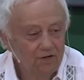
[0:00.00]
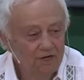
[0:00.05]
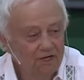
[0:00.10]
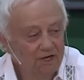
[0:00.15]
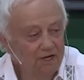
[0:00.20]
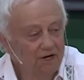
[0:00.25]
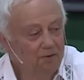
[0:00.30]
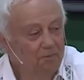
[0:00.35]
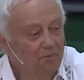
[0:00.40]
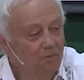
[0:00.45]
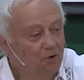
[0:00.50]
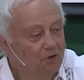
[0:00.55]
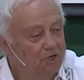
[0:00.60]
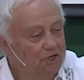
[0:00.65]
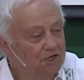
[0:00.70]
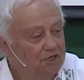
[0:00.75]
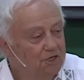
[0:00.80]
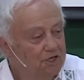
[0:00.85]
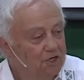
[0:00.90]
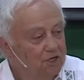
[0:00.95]

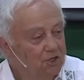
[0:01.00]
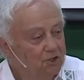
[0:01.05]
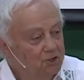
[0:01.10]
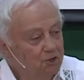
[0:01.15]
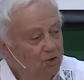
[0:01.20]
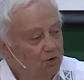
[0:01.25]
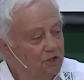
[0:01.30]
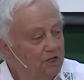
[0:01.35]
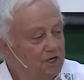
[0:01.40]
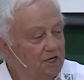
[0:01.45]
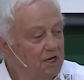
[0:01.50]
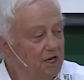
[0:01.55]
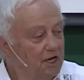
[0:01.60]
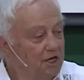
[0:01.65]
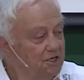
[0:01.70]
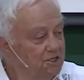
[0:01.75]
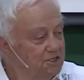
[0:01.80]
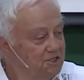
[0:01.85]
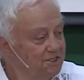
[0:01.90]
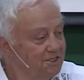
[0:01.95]
Anybody saw the
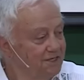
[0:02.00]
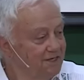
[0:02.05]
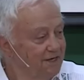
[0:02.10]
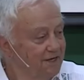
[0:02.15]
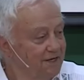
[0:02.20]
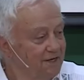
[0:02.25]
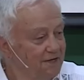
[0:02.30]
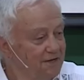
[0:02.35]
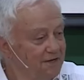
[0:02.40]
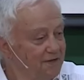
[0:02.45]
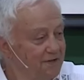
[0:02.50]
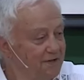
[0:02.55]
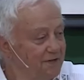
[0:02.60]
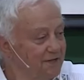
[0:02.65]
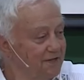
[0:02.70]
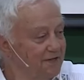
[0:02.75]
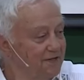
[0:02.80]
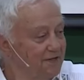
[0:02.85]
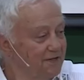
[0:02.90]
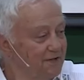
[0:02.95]
case?
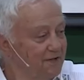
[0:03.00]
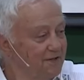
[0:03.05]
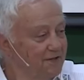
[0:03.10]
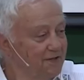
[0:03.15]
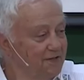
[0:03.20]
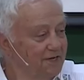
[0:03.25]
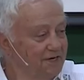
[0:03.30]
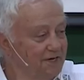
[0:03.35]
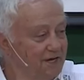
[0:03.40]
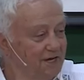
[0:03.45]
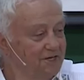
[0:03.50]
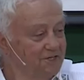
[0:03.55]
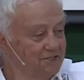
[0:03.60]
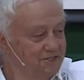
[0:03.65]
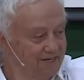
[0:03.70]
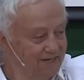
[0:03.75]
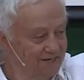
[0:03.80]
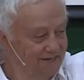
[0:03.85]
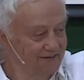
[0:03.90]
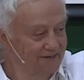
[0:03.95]
The case,
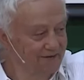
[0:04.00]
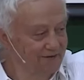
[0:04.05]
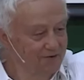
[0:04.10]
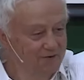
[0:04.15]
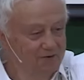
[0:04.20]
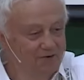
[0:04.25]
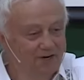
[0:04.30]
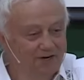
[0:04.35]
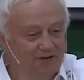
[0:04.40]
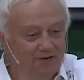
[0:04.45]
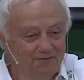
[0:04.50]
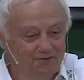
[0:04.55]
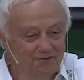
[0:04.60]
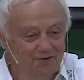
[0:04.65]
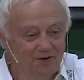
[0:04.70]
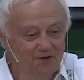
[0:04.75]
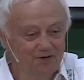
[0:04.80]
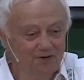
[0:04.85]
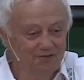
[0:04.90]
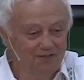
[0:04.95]
you were in
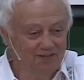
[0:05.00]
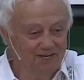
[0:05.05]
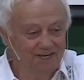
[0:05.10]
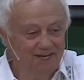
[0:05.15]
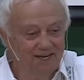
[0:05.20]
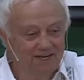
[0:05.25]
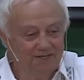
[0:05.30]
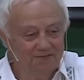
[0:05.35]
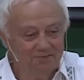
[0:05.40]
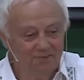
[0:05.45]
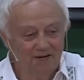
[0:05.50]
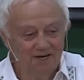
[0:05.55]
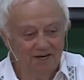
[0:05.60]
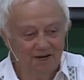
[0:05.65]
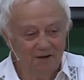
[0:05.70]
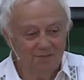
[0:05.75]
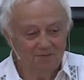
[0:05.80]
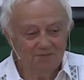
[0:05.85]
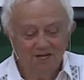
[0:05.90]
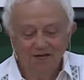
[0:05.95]
front of the case
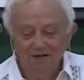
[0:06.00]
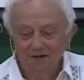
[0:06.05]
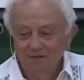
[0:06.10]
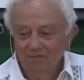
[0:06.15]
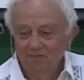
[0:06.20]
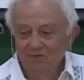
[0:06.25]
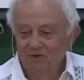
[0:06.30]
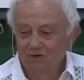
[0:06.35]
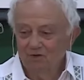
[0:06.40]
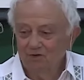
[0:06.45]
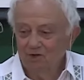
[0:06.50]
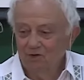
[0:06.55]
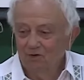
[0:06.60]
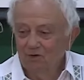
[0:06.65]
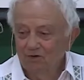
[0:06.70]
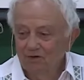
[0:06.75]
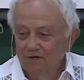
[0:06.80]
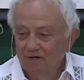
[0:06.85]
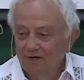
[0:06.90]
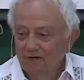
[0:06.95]
perhaps. You saw
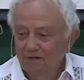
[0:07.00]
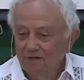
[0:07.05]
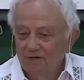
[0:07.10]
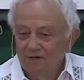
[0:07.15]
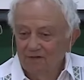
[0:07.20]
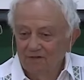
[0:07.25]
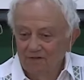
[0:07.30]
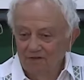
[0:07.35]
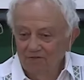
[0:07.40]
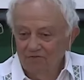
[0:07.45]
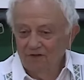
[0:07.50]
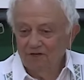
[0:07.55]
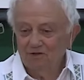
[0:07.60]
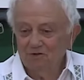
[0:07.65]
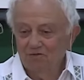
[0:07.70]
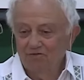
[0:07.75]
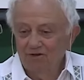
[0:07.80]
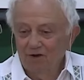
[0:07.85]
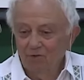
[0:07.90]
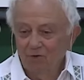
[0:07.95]
the effect
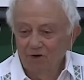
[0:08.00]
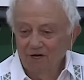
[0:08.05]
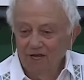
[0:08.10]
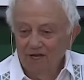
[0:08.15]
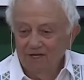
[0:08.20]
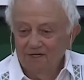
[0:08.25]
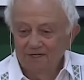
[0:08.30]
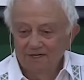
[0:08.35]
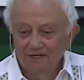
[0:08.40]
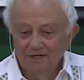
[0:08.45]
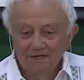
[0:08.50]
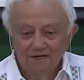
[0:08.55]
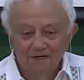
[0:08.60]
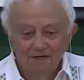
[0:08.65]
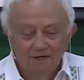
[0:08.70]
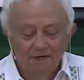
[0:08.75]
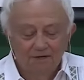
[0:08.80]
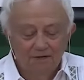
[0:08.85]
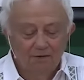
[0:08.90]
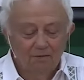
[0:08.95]
of aconite
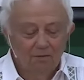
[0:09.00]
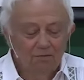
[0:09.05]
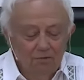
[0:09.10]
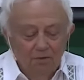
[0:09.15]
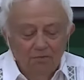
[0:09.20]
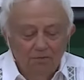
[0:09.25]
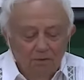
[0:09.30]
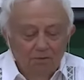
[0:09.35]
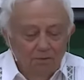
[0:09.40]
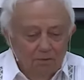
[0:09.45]
and